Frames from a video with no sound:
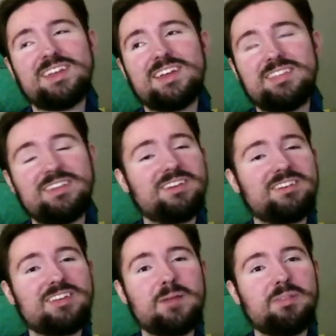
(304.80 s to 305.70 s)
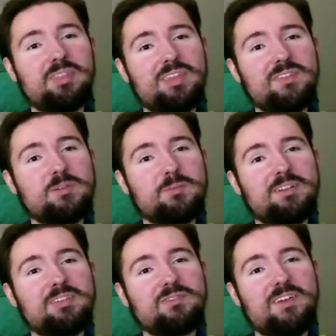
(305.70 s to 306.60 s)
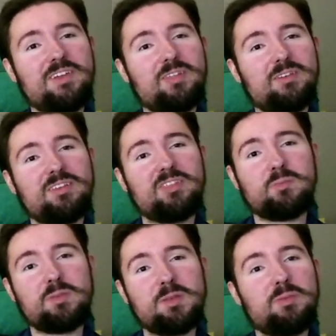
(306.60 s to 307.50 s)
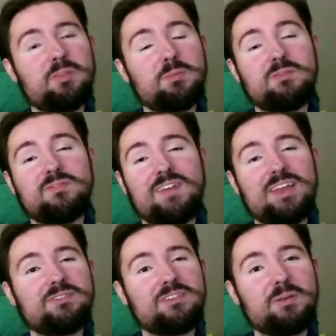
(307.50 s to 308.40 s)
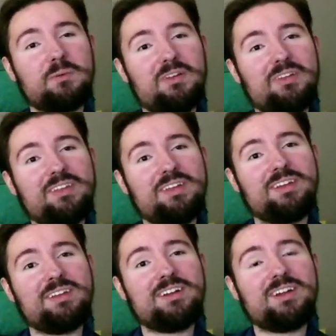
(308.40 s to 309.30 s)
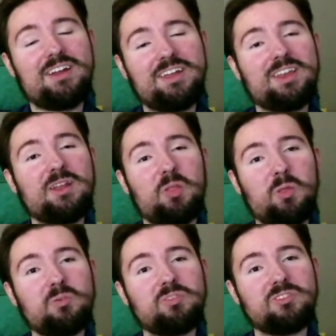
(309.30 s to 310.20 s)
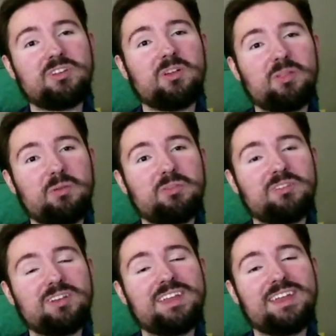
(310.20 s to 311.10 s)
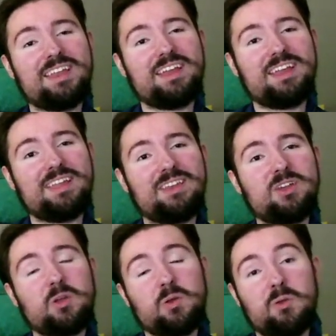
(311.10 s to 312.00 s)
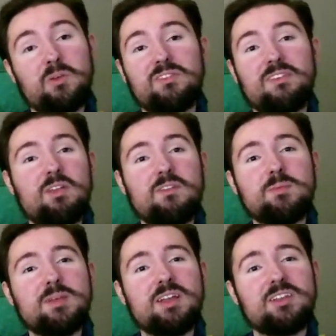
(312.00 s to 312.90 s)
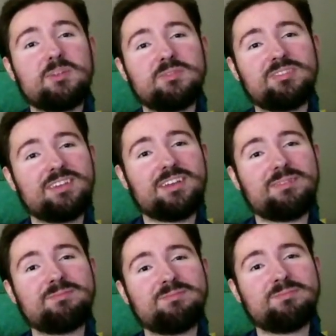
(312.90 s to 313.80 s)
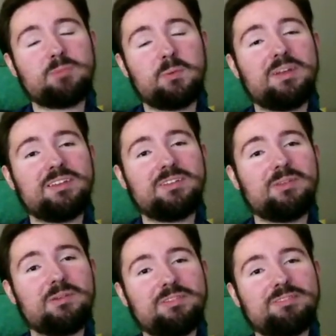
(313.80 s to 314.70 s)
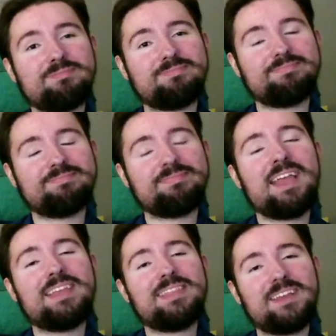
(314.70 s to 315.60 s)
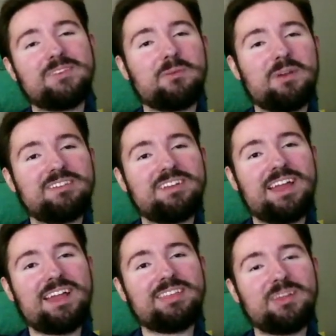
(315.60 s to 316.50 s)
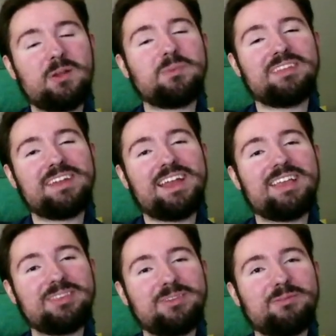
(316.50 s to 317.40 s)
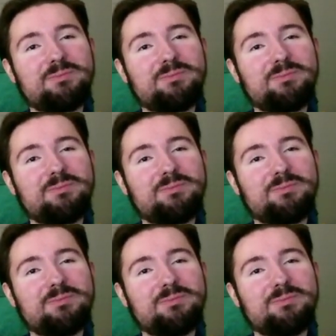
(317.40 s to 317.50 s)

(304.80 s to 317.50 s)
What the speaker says: It's a good time to live in because it finally looks like the people who have been fighting for equality are getting closer and closer to getting it. Who knows if it'll ever be 100%, but we're getting close. Thanks for watching, guys. Hope to see you guys soon.